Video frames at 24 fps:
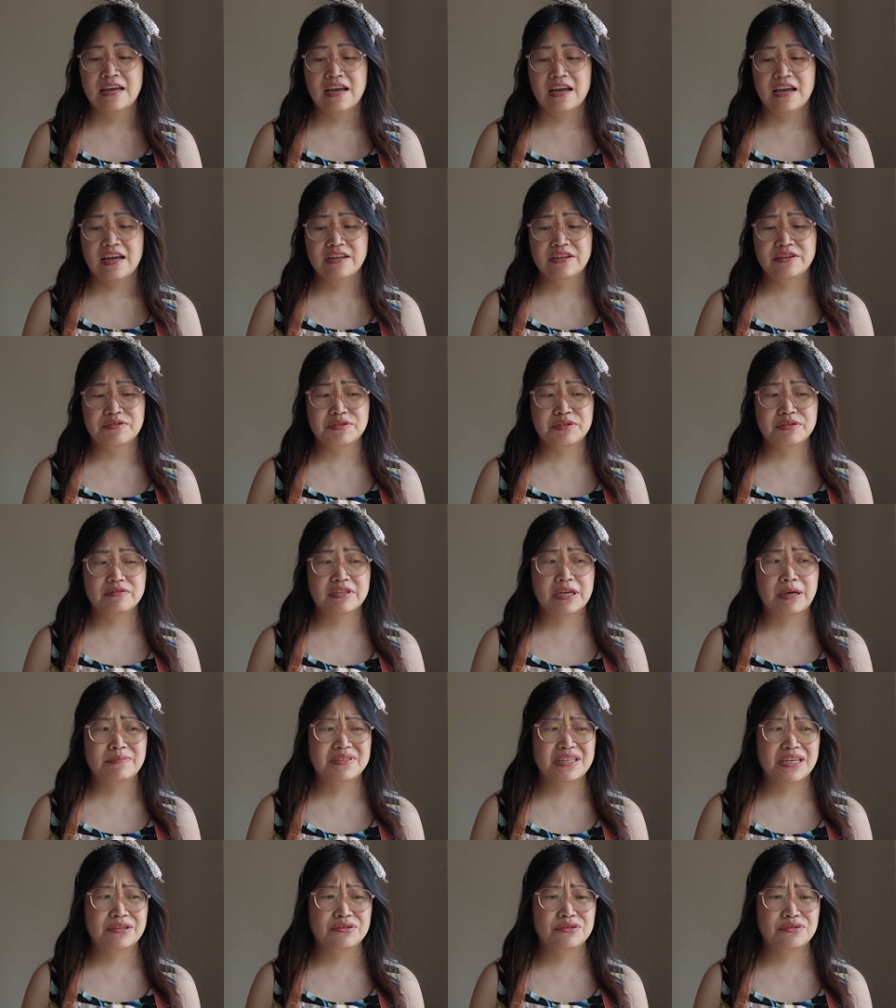and you're
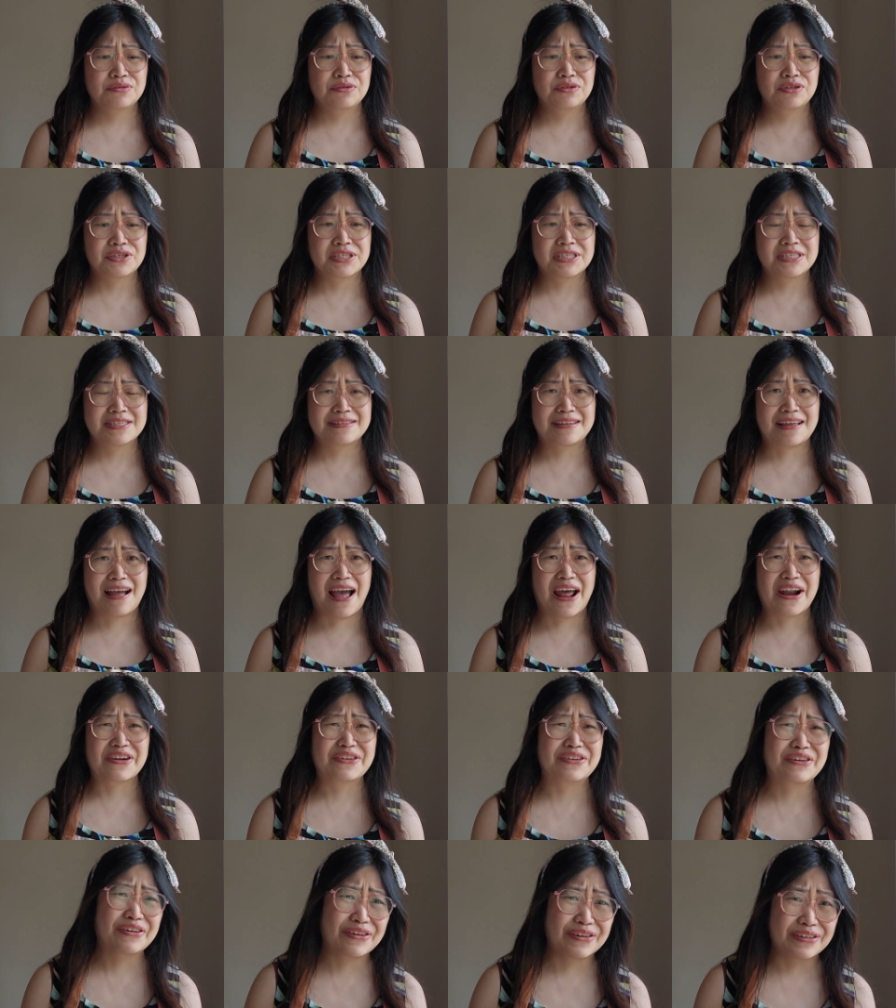tempting to just, I
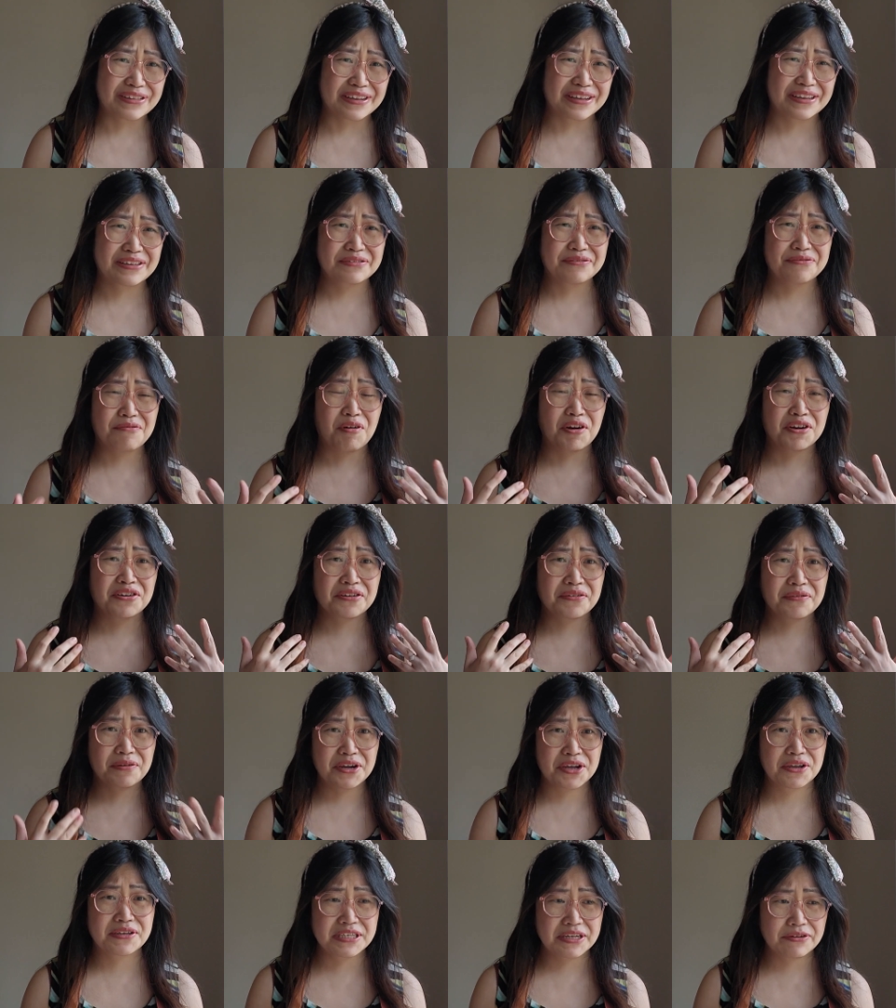don't know, like you wonder
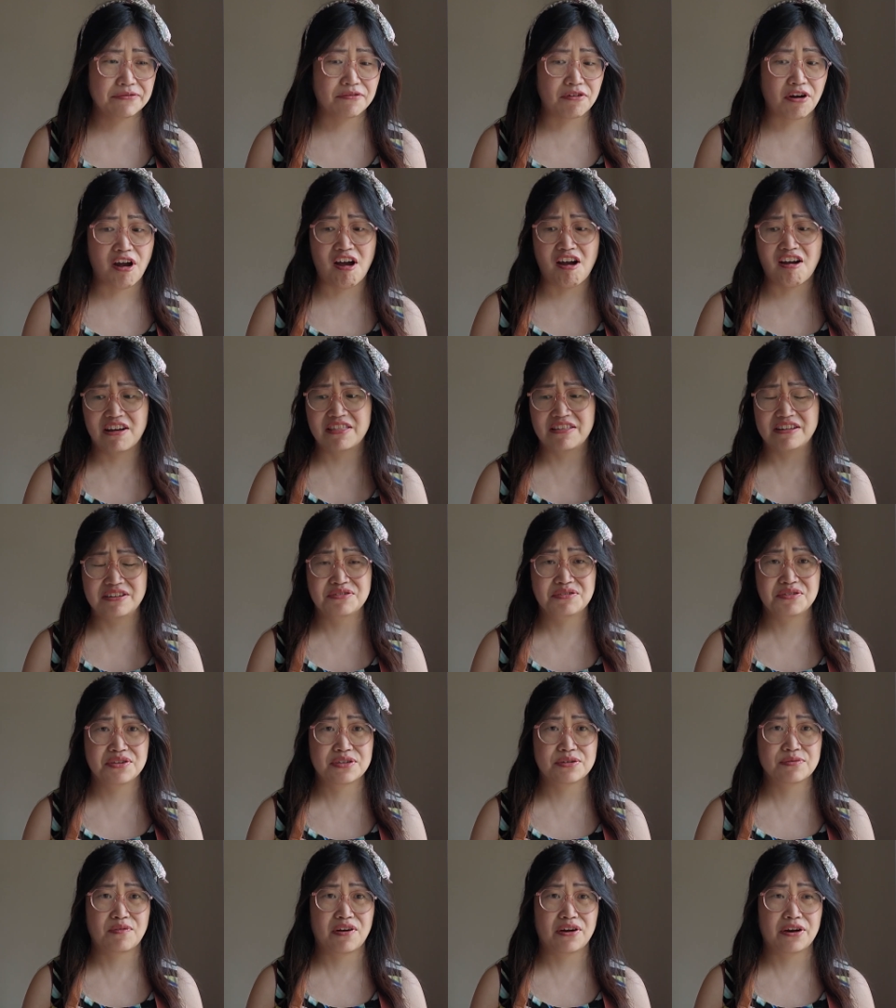what you did wrong and then you
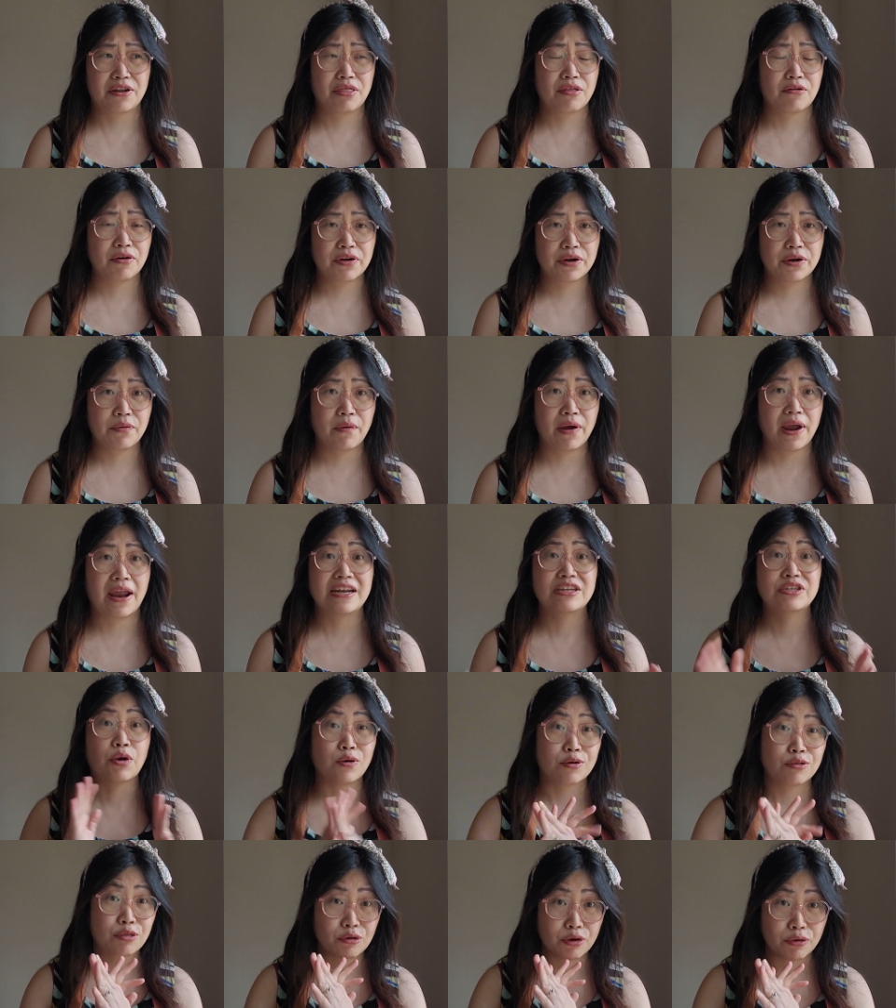just want to throw it away.
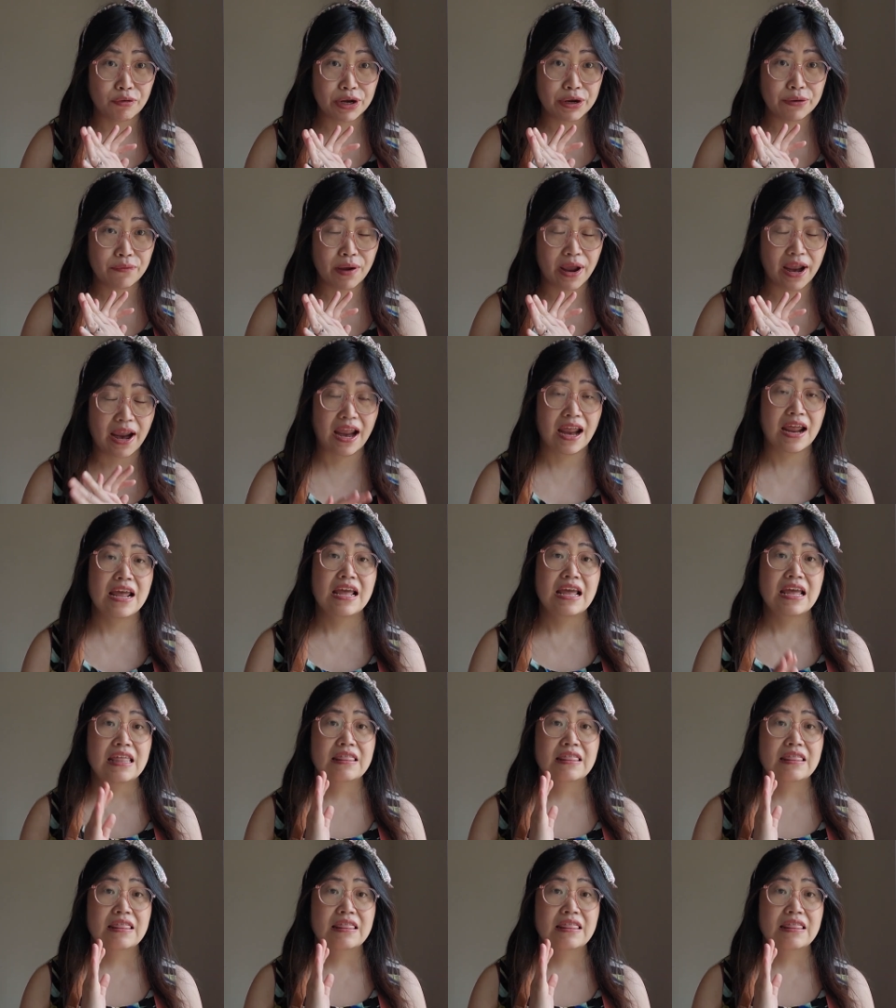Don't throw it away.